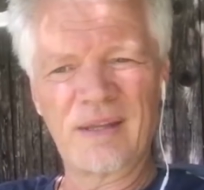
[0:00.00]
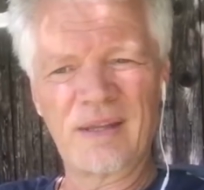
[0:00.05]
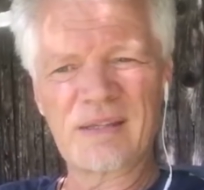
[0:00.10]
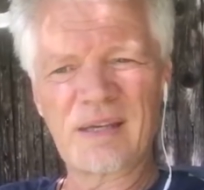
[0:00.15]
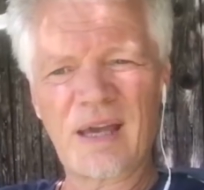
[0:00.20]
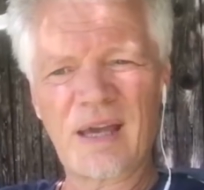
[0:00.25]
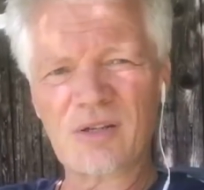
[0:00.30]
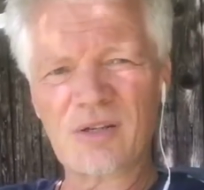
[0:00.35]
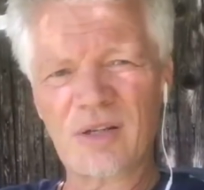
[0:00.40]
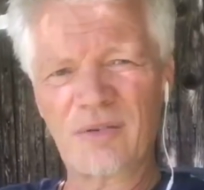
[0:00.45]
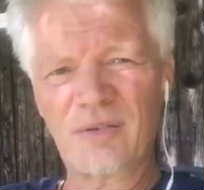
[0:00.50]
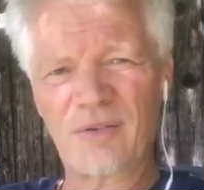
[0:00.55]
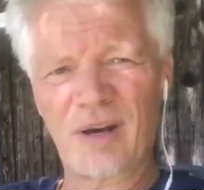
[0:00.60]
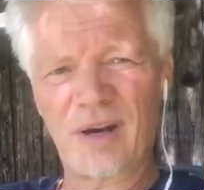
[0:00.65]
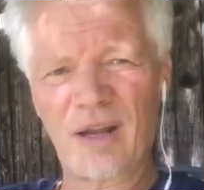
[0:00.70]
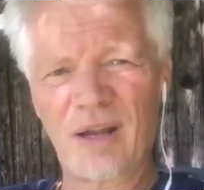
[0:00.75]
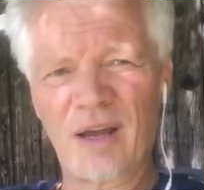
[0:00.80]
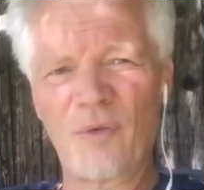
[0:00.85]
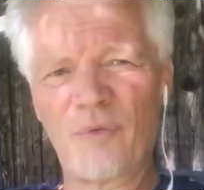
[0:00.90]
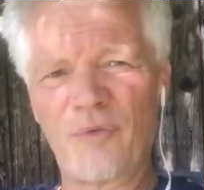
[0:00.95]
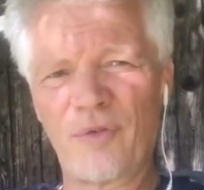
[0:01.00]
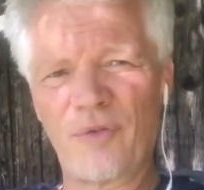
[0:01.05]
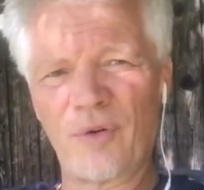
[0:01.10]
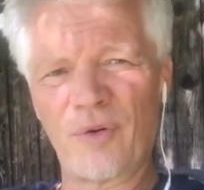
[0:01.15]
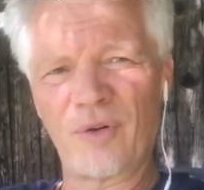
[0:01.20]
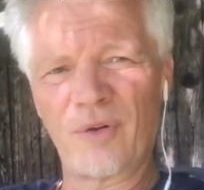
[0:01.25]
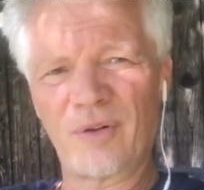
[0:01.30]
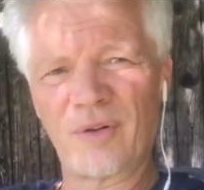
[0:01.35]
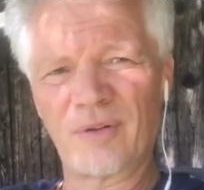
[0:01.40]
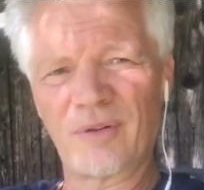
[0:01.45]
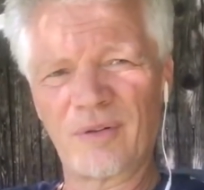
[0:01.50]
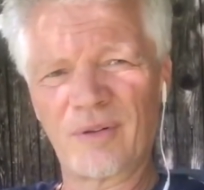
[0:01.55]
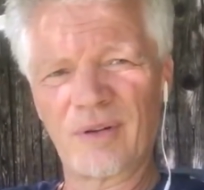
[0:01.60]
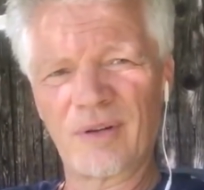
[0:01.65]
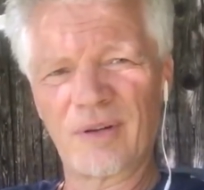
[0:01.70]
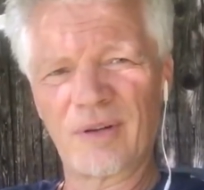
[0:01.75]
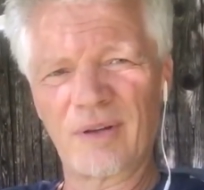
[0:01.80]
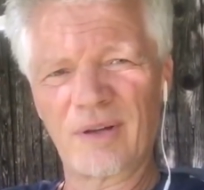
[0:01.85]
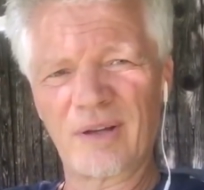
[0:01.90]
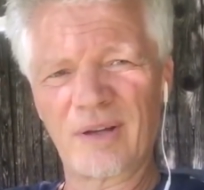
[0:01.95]
it's actually very helpful
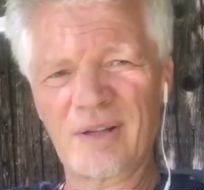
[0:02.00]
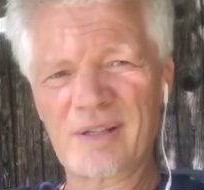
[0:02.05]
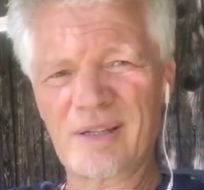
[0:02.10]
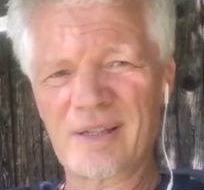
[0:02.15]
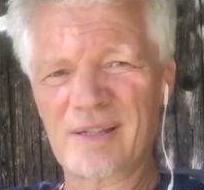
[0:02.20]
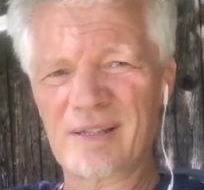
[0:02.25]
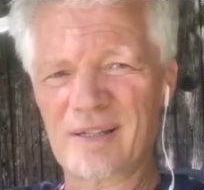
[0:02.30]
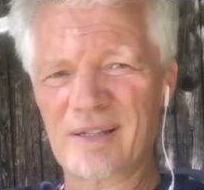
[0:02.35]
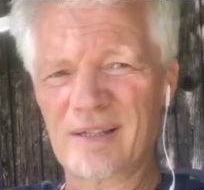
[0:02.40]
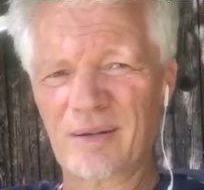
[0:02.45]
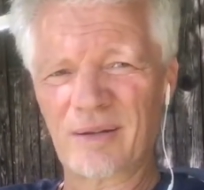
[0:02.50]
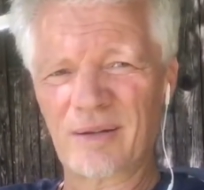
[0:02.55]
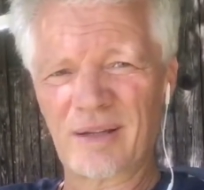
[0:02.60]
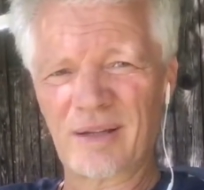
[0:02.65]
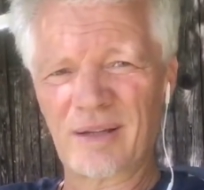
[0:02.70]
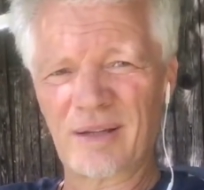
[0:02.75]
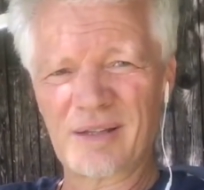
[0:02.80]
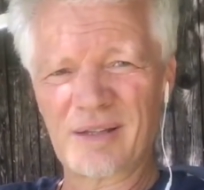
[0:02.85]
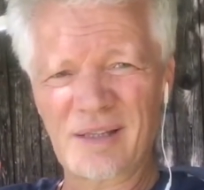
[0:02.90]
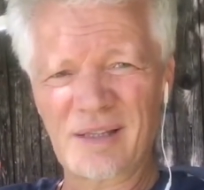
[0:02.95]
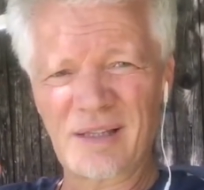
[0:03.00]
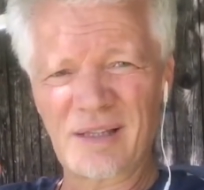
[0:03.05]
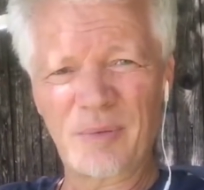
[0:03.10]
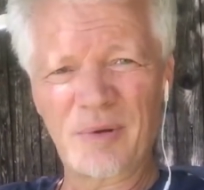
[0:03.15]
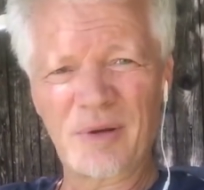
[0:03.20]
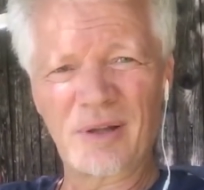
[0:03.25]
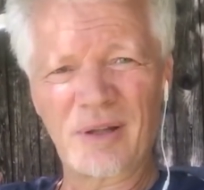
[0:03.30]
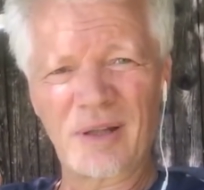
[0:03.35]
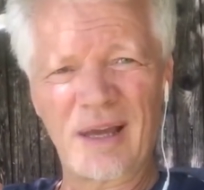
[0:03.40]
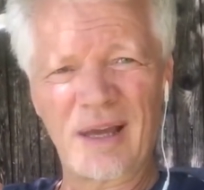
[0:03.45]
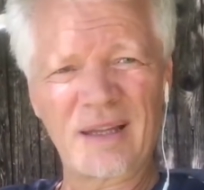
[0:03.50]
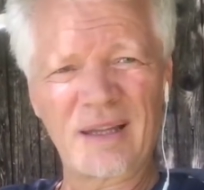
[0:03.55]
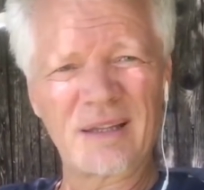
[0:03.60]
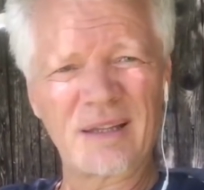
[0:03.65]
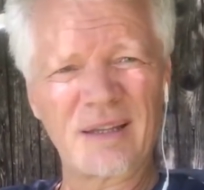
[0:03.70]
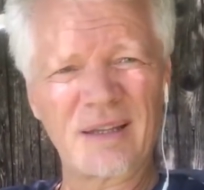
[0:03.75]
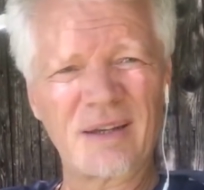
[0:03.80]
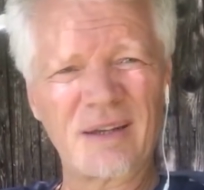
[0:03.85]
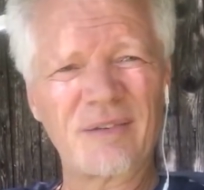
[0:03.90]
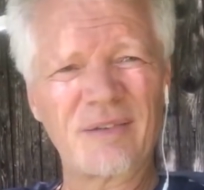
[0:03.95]
because it's the asleep
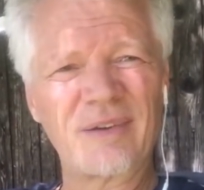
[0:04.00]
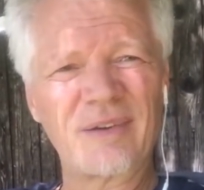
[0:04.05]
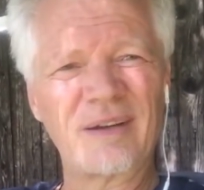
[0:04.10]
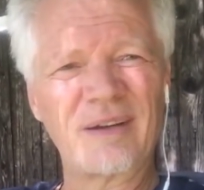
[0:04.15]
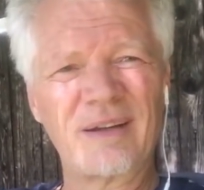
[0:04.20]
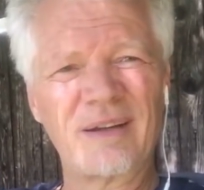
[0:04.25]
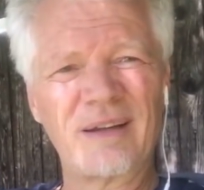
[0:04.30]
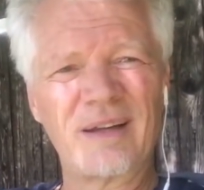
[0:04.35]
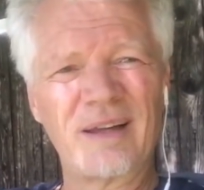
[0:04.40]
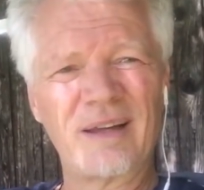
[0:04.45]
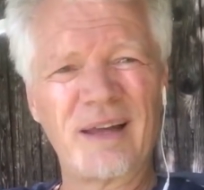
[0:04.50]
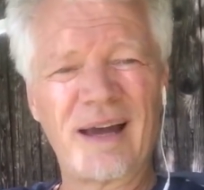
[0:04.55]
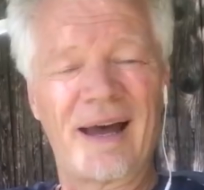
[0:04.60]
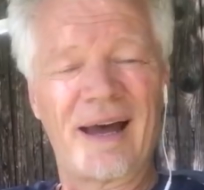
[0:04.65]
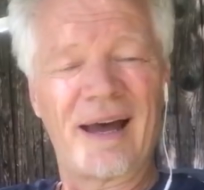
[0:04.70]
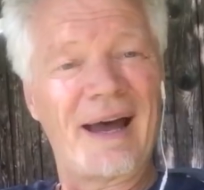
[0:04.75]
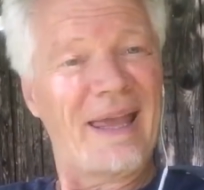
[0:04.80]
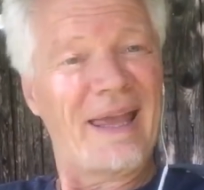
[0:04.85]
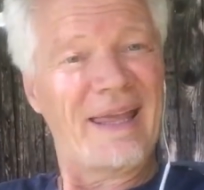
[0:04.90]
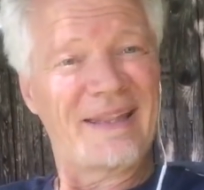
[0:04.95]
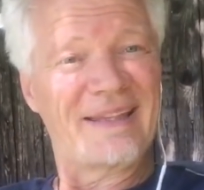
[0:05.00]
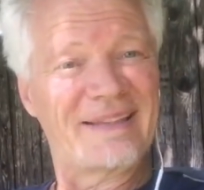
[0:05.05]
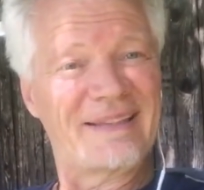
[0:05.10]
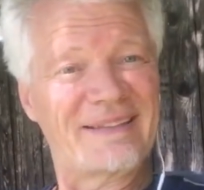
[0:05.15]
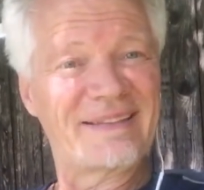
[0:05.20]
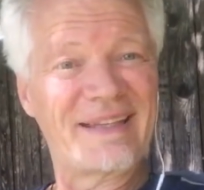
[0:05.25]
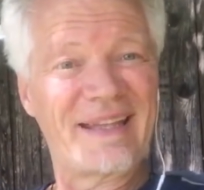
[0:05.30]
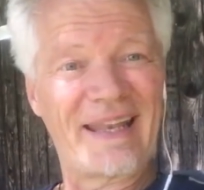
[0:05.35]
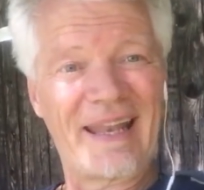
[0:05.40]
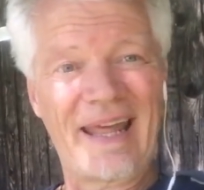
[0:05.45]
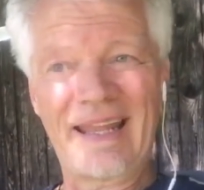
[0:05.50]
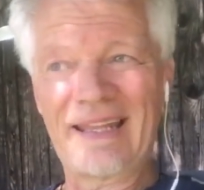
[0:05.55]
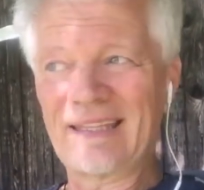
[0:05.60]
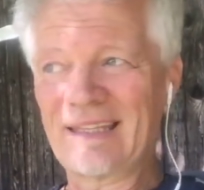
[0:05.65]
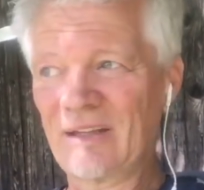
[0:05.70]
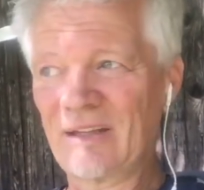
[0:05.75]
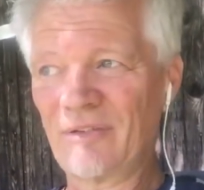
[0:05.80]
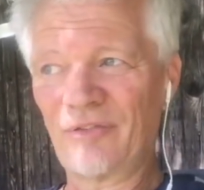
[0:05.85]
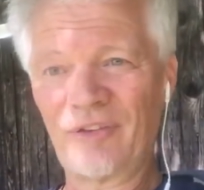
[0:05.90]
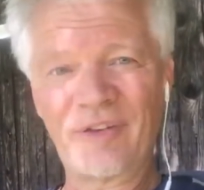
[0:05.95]
collective. Hi, it's the
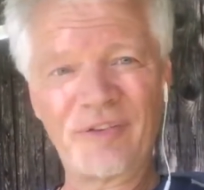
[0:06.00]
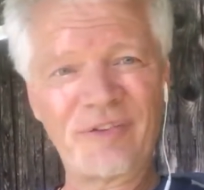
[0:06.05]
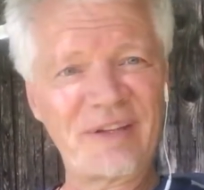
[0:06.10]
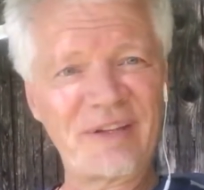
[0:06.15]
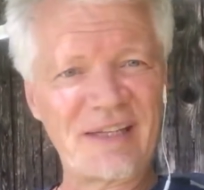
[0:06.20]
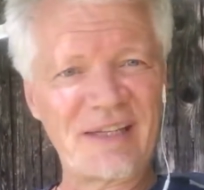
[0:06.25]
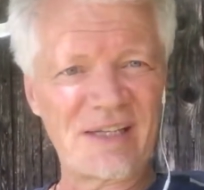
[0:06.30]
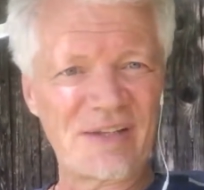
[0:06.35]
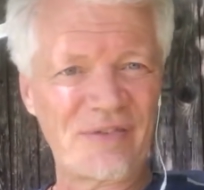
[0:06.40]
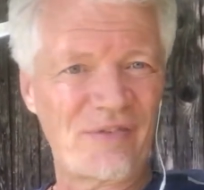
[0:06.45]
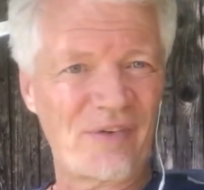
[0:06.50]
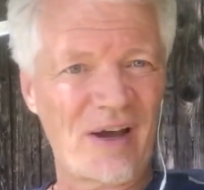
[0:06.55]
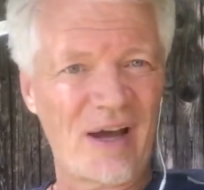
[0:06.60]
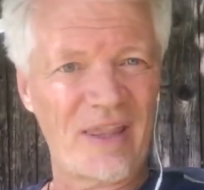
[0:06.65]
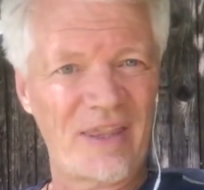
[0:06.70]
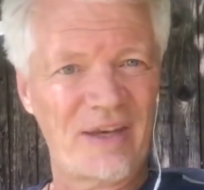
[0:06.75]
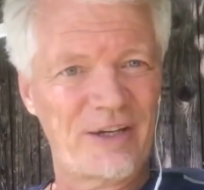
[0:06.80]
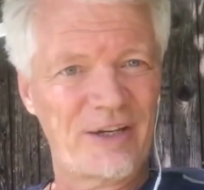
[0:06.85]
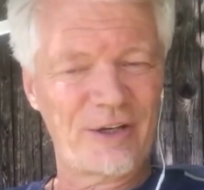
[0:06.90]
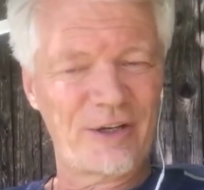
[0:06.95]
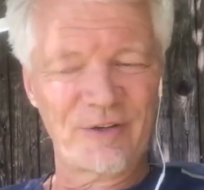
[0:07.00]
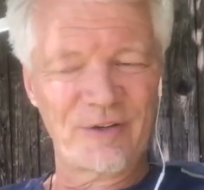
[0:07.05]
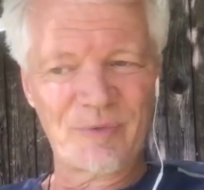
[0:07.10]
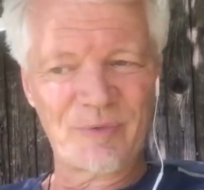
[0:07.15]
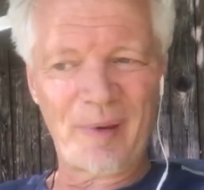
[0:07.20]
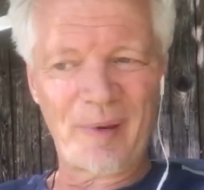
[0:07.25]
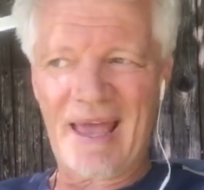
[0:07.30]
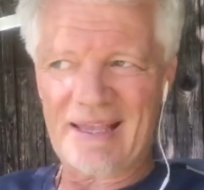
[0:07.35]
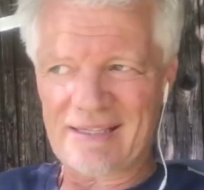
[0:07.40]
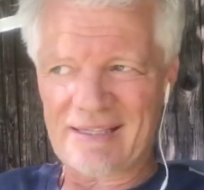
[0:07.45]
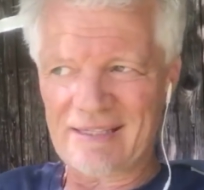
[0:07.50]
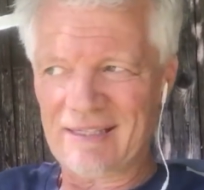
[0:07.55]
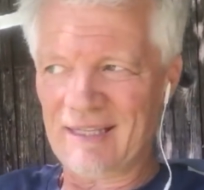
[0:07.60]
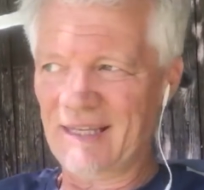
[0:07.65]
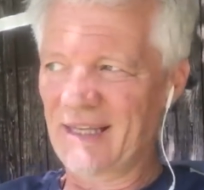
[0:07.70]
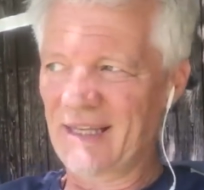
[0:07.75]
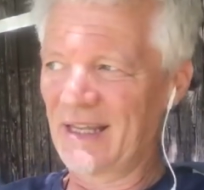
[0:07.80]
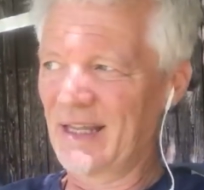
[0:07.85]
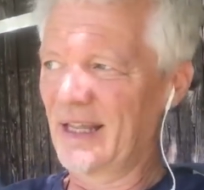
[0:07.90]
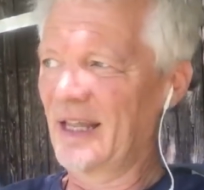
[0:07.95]
1950s. Father knows
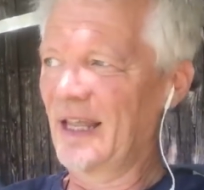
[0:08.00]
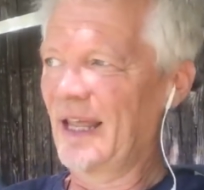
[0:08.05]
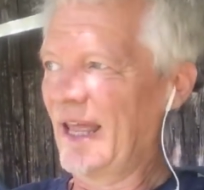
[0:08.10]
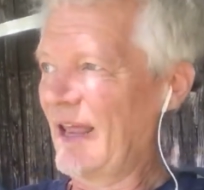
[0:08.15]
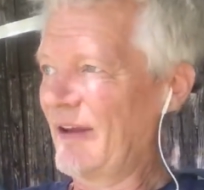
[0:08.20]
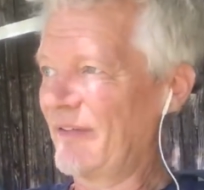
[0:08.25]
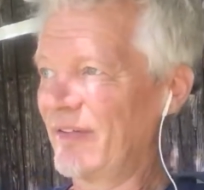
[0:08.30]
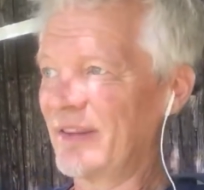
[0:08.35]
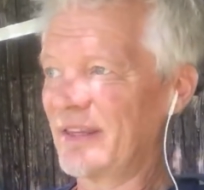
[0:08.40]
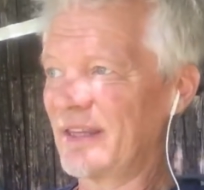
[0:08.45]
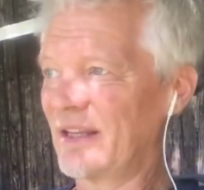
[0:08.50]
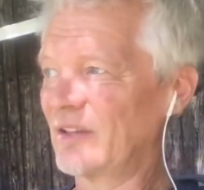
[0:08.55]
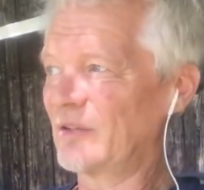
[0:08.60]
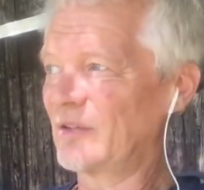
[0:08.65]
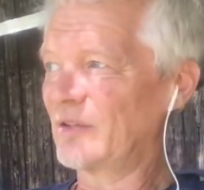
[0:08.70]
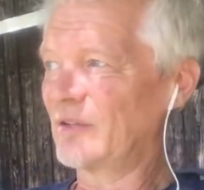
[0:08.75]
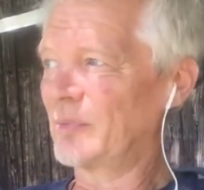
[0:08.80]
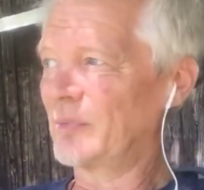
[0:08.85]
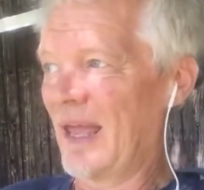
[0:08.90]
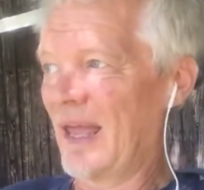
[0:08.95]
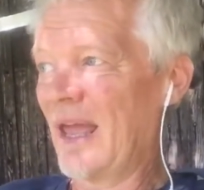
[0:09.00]
best. Everything